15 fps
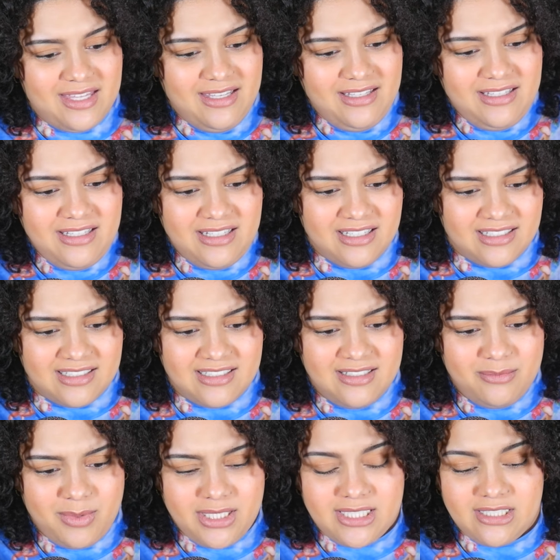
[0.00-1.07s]
Ugh.
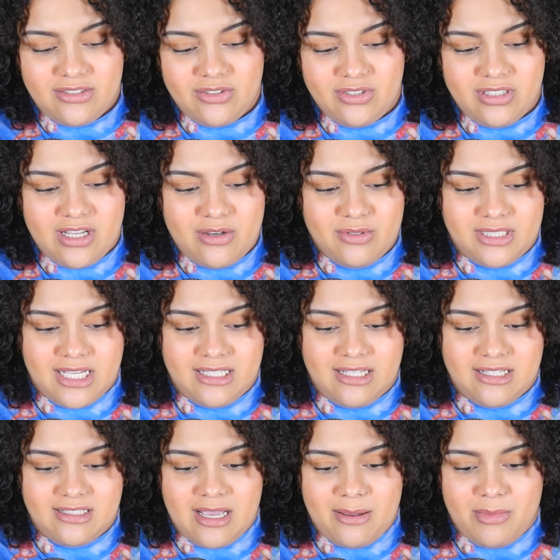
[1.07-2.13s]
My sister in law was at
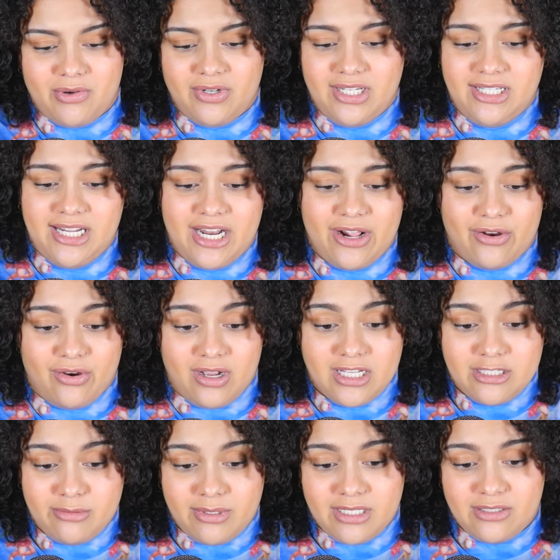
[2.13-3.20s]
that time already dating her
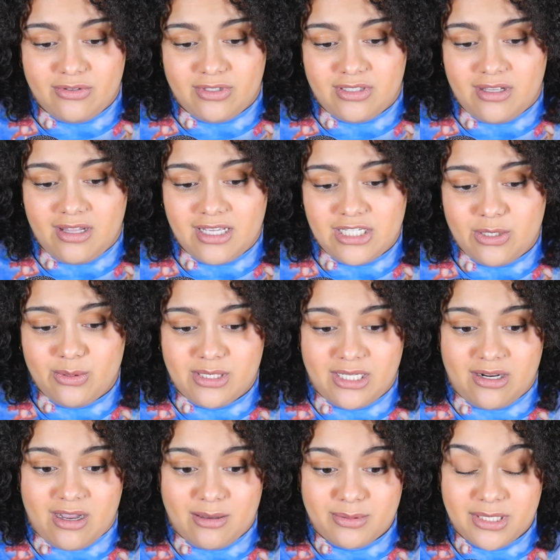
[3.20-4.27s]
husband, so it's not like she was
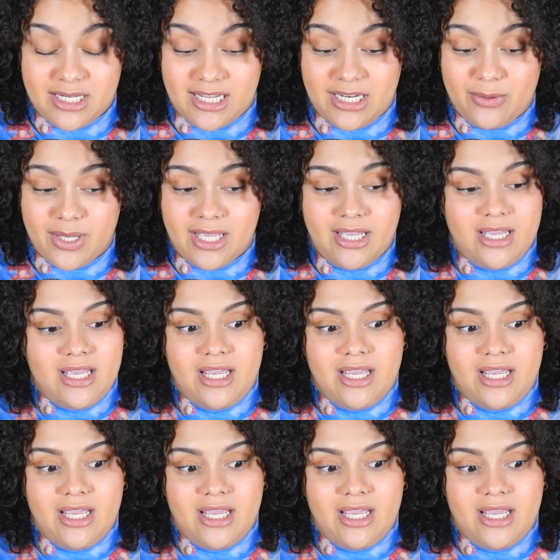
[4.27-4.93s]
an option anyway.